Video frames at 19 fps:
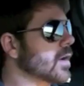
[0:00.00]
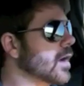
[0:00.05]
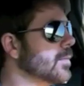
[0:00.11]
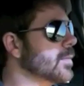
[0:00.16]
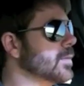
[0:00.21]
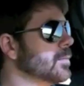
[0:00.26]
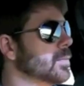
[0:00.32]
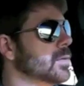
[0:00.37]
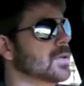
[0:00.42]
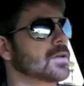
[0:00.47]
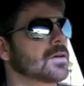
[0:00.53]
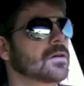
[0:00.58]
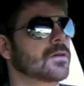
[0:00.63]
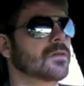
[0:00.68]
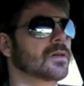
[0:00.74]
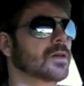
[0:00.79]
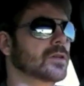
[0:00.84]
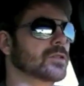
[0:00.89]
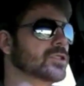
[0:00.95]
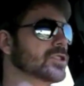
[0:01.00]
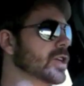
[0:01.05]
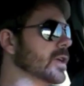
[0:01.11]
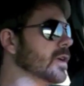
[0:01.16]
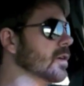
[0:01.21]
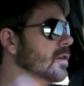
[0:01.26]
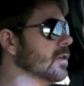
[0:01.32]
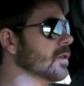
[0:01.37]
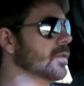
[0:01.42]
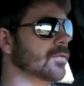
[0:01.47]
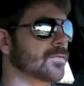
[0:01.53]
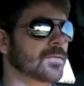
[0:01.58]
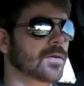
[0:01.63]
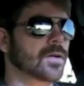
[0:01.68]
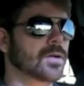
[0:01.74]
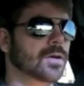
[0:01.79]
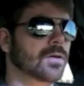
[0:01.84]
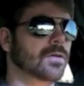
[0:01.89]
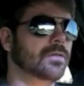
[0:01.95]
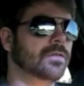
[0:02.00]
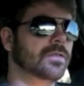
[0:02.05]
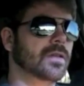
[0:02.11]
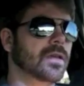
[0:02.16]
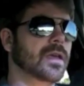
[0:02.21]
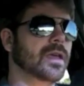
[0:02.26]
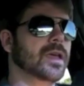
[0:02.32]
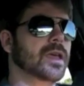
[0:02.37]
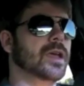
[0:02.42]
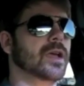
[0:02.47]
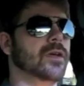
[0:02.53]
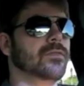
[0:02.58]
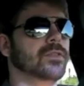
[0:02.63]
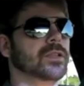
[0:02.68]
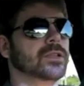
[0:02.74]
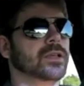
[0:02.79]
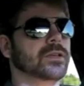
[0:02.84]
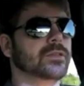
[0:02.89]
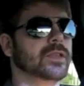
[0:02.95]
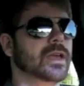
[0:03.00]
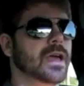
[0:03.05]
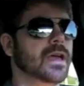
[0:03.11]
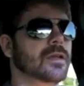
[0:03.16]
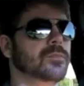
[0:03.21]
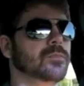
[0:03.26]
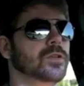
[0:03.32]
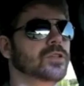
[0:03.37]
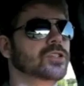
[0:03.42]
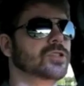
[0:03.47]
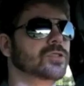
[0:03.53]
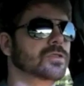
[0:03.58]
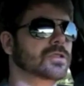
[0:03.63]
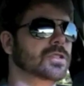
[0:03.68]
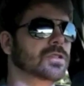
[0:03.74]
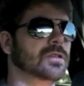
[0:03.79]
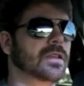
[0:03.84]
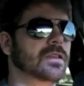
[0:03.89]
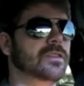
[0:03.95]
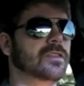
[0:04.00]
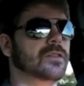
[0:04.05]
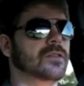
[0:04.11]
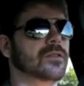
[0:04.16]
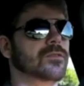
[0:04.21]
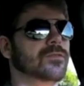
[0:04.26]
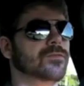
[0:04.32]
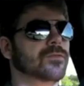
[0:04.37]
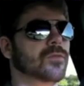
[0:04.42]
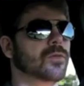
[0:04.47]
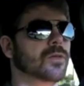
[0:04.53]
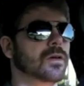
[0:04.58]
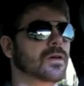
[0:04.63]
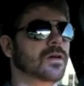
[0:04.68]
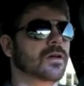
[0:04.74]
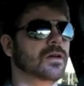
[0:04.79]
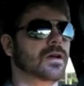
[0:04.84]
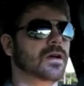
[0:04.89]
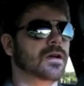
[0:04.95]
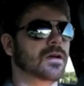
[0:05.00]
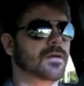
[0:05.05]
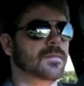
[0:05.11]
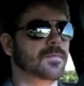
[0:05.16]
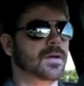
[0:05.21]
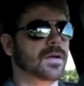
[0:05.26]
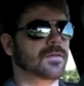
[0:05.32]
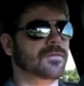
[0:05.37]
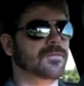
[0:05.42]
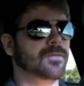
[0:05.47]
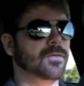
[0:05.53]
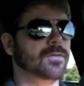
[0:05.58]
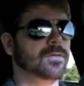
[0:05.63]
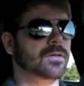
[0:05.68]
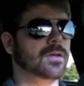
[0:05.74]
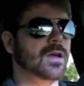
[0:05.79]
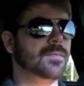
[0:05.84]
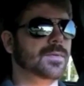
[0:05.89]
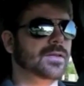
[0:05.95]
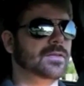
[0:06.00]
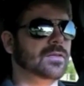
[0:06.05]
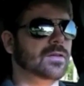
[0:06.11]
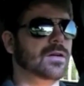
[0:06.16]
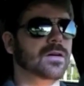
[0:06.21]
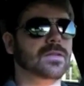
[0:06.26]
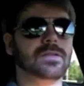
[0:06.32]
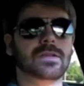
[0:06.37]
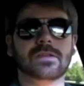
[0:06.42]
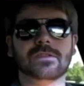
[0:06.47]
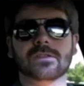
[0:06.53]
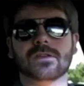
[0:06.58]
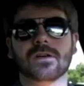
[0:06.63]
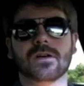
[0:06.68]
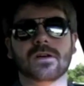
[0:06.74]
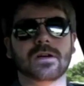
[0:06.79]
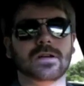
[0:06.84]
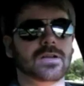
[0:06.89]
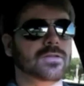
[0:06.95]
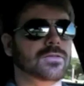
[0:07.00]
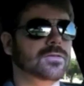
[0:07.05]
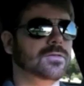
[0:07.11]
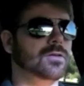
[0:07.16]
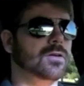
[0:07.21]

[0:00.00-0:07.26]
Comment below, check out all the photos, everything like that, and be sure to listen for my further comments on this car and other